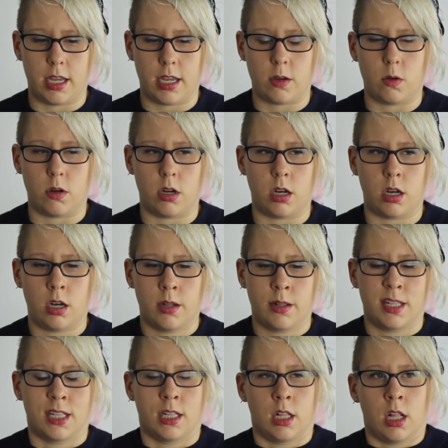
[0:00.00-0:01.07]
in
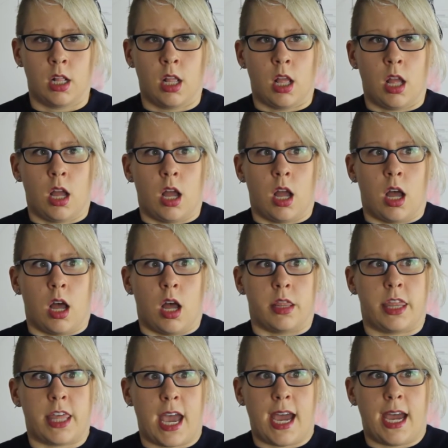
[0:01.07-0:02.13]

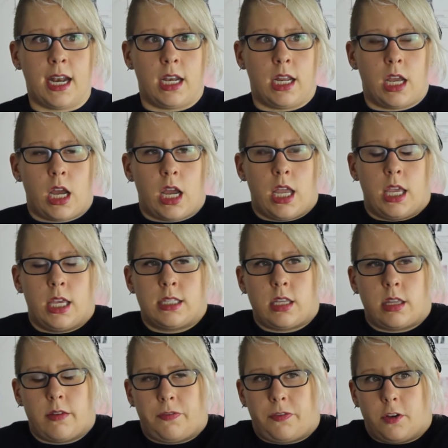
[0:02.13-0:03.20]
that is
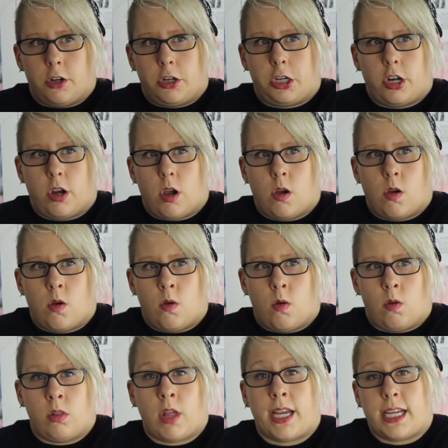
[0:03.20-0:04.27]
the first show.
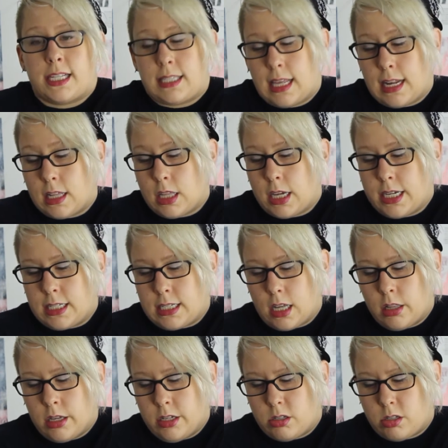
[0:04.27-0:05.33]
Like I said, I like
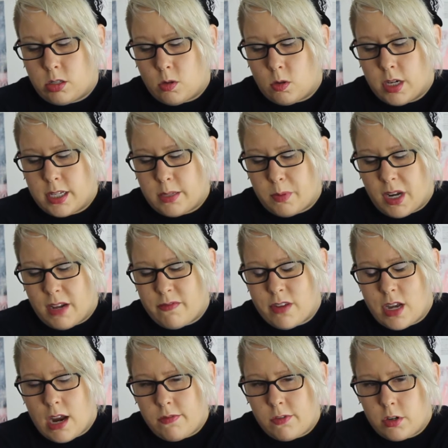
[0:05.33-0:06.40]
telling stories, but I've
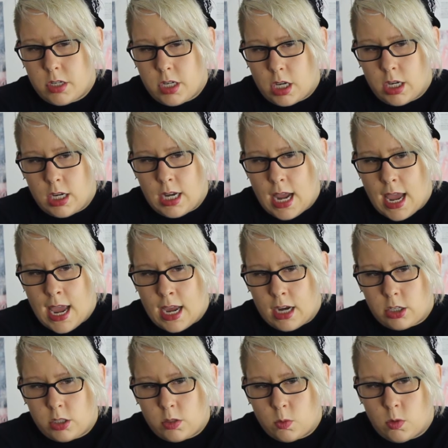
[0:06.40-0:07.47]
never done an
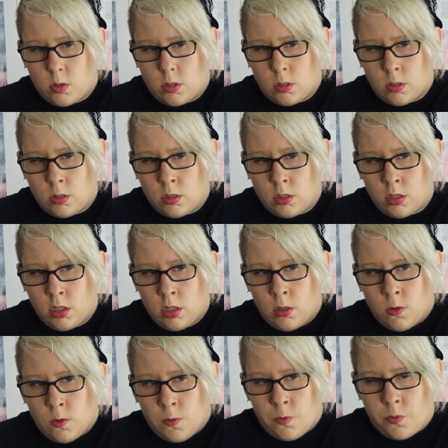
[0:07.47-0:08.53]
actual
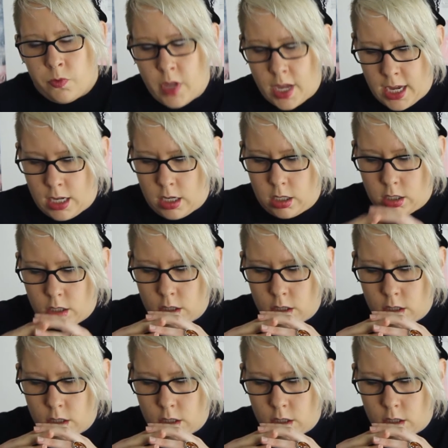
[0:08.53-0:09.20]
like